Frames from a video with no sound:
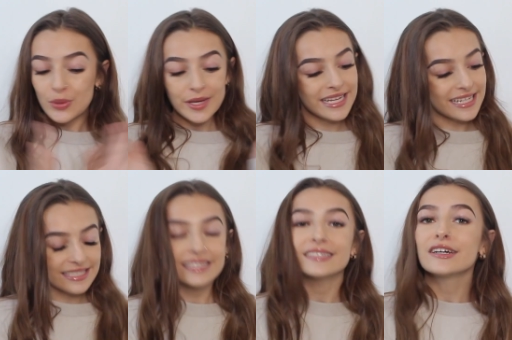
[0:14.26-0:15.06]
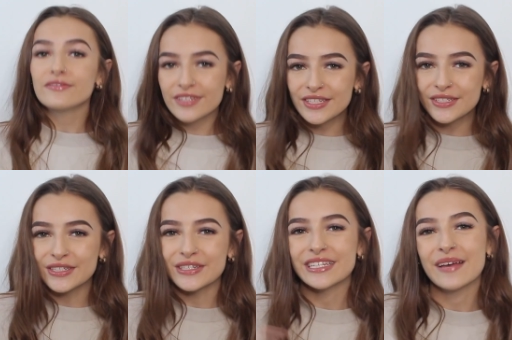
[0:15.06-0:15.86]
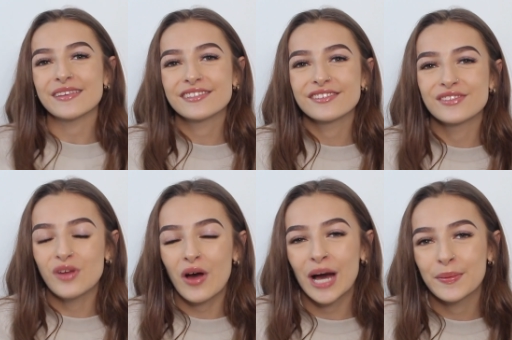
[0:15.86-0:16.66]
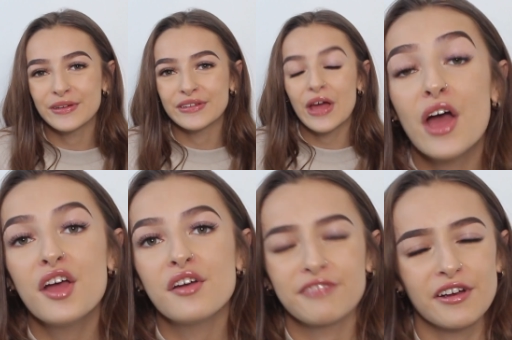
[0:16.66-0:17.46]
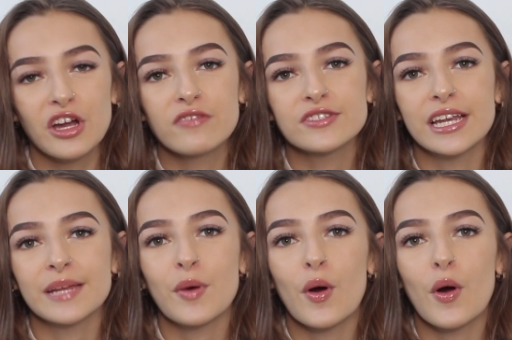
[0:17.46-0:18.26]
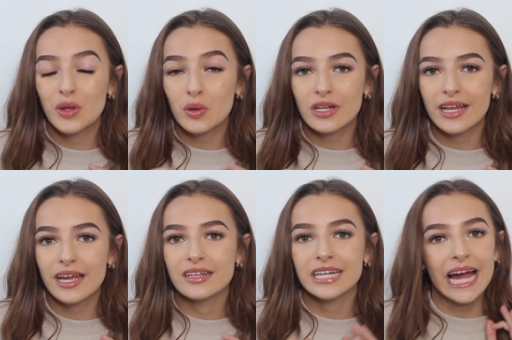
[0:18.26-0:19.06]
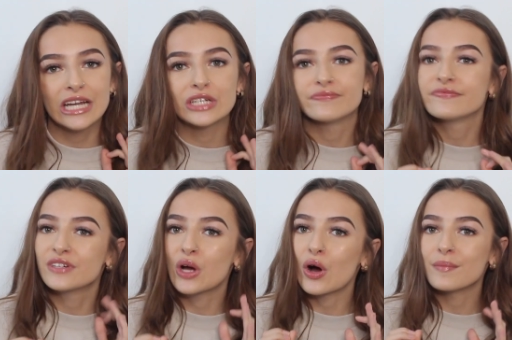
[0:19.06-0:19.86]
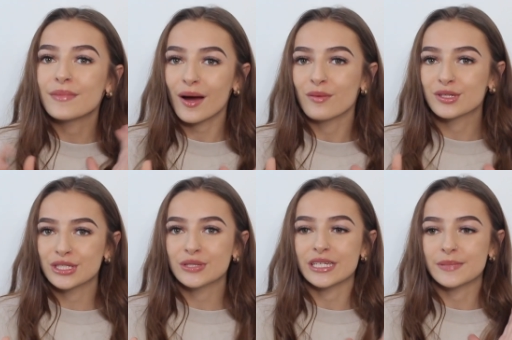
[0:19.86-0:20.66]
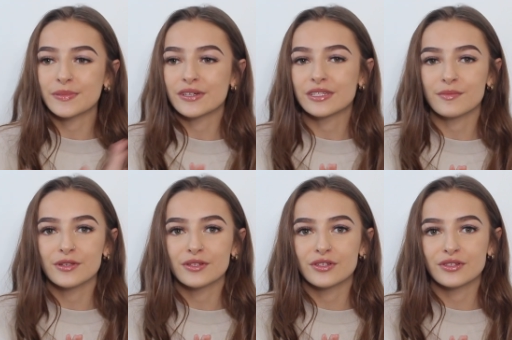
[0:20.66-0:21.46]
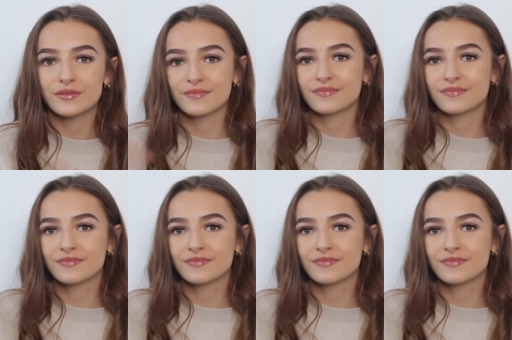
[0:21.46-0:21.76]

Doing a sit down video. Now this does not happen very often anymore. Not gonna lie, I kind of forgot how to do this because I'm used to just